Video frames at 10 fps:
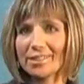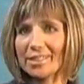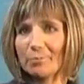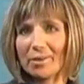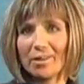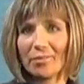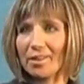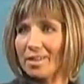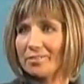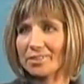keep a healthy
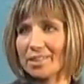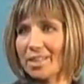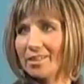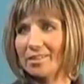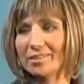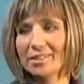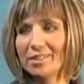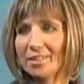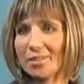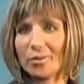lifestyle,
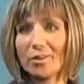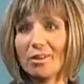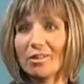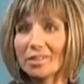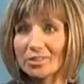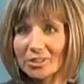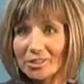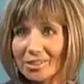go to college,